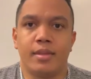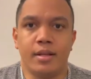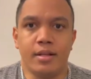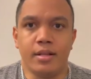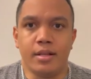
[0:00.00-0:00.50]

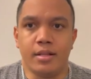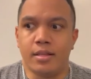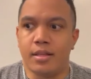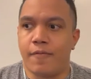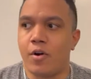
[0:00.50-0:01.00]

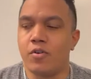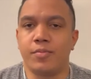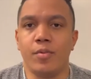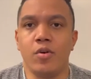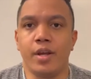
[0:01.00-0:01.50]
the
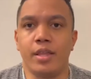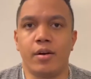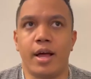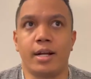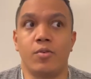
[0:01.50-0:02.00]
first movie, and
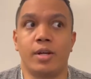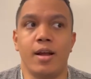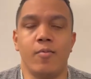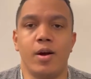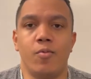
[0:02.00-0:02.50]
they're like,
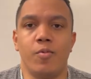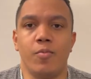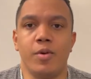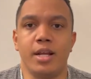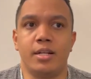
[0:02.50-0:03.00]
okay, well,
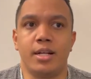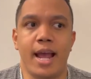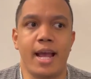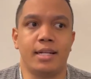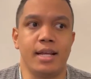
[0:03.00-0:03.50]
we
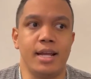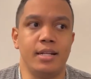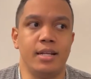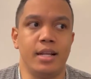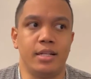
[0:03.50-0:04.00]
had to
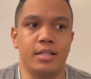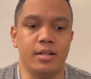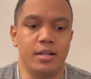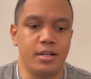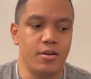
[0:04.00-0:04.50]
end it
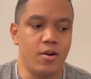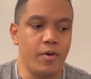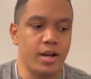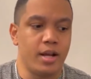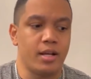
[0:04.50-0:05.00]
into, you
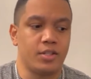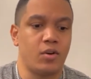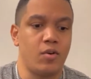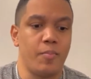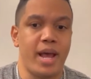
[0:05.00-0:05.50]
know, in a
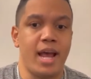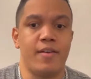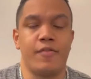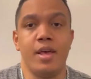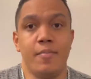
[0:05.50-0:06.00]
certain
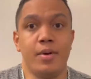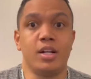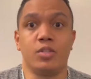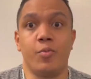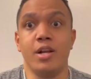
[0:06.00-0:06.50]
path,
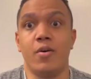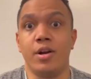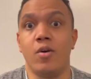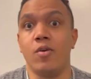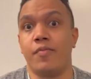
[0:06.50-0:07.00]
because we
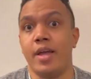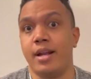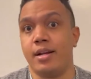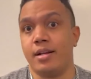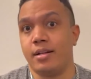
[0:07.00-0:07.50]
don't know if
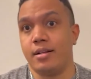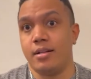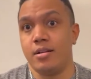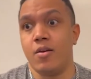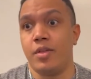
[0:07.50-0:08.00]
that,
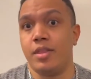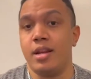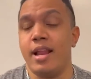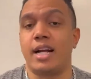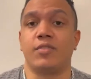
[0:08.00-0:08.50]
you know, that
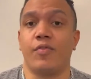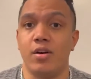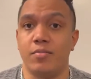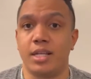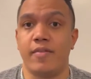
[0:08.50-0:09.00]
the next
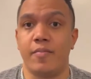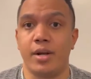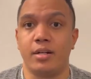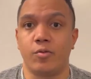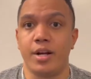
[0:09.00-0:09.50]
films haven't
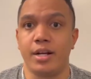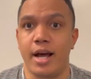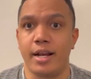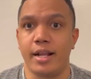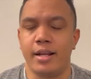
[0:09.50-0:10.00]
been
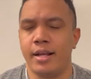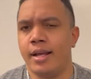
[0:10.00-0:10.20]
greenlighted.